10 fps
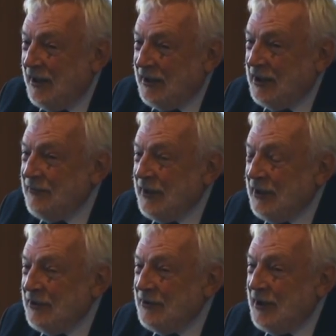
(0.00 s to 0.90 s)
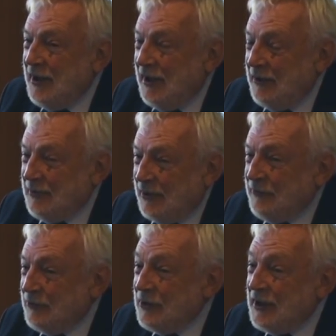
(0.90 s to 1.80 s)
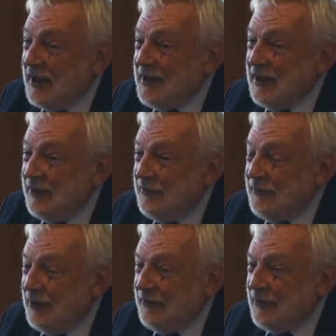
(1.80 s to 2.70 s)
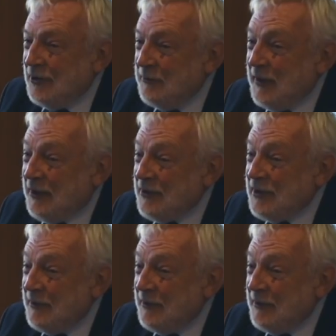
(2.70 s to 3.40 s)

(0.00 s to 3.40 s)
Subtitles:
are giving you a variety of compounds,